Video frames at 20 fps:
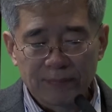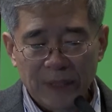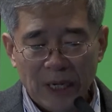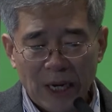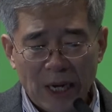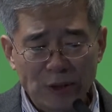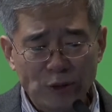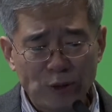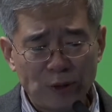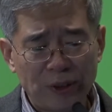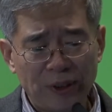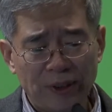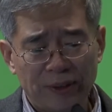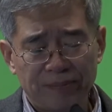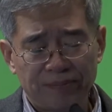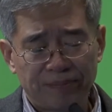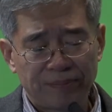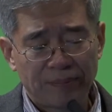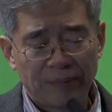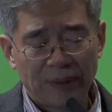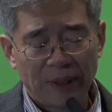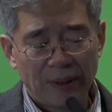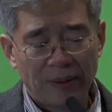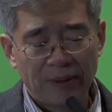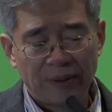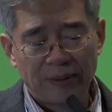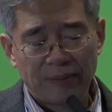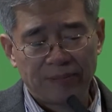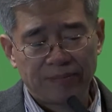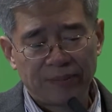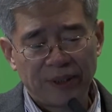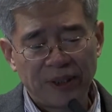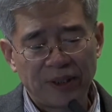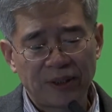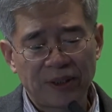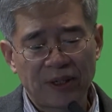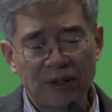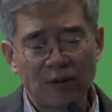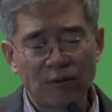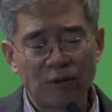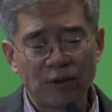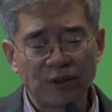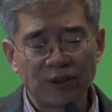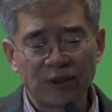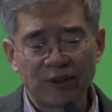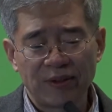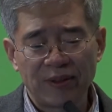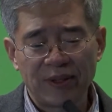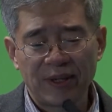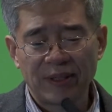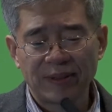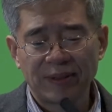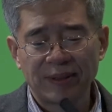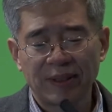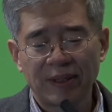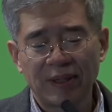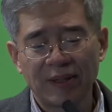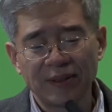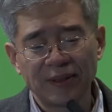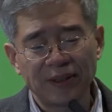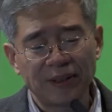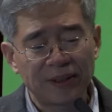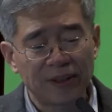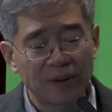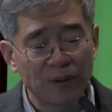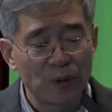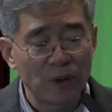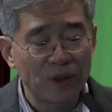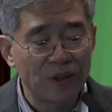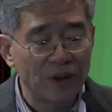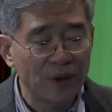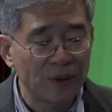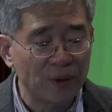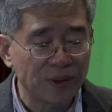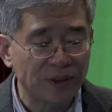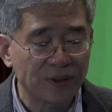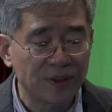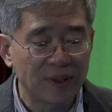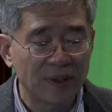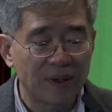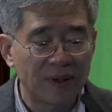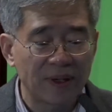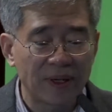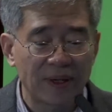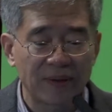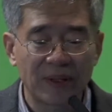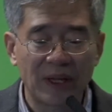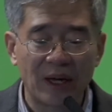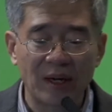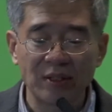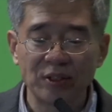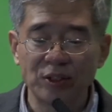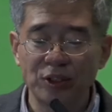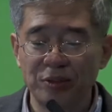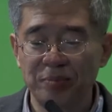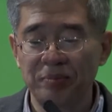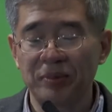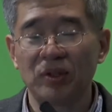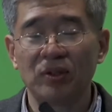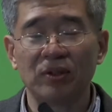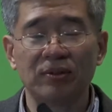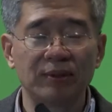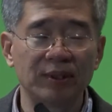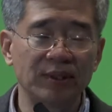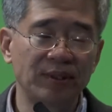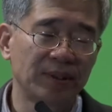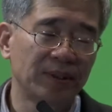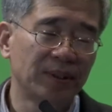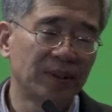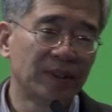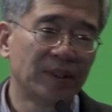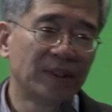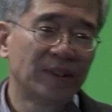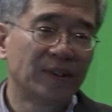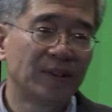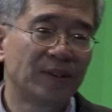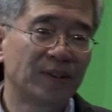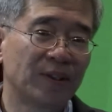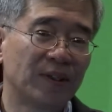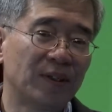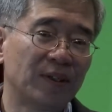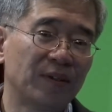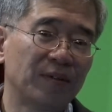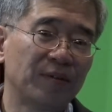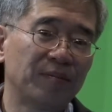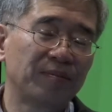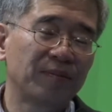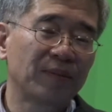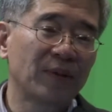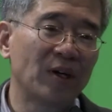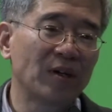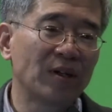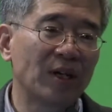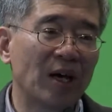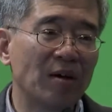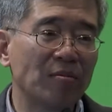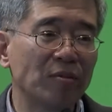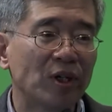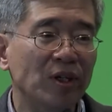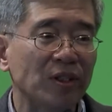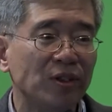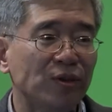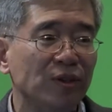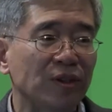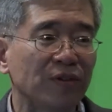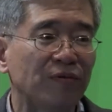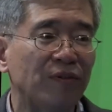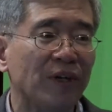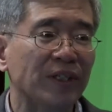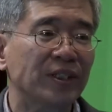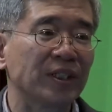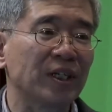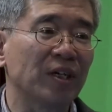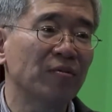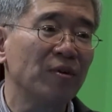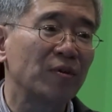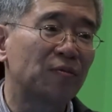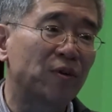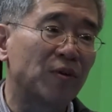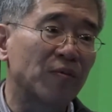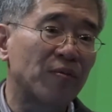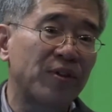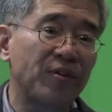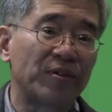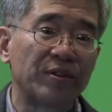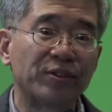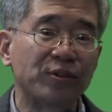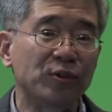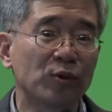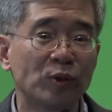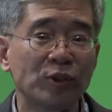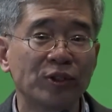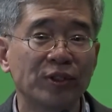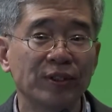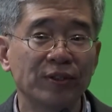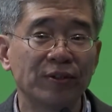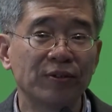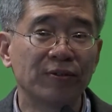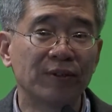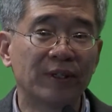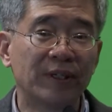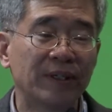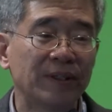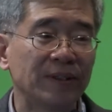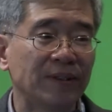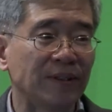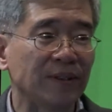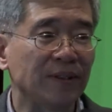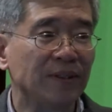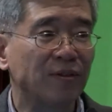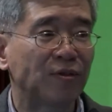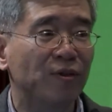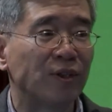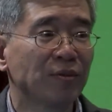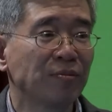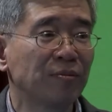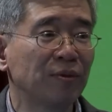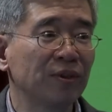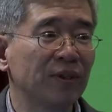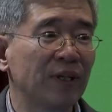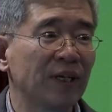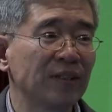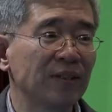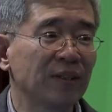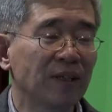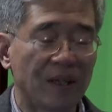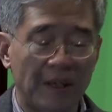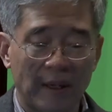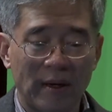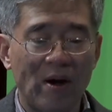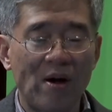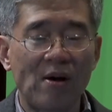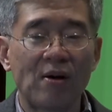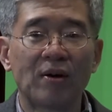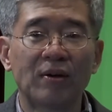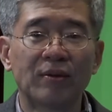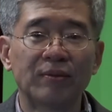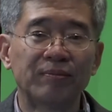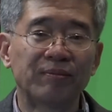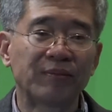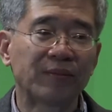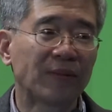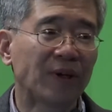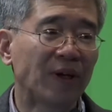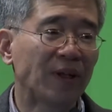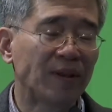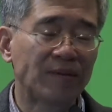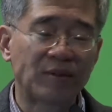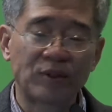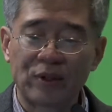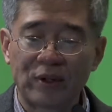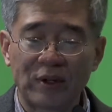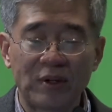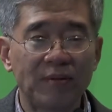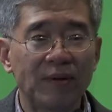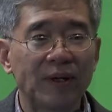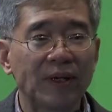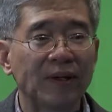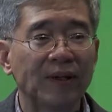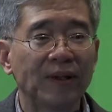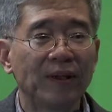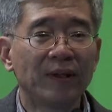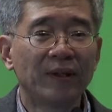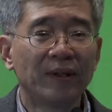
actually, his conclusion is this: consistent with theories, learning and knowledge spillovers. So agglomeration effects coming from three sources, right? So transportation. Oh, I never talked about it.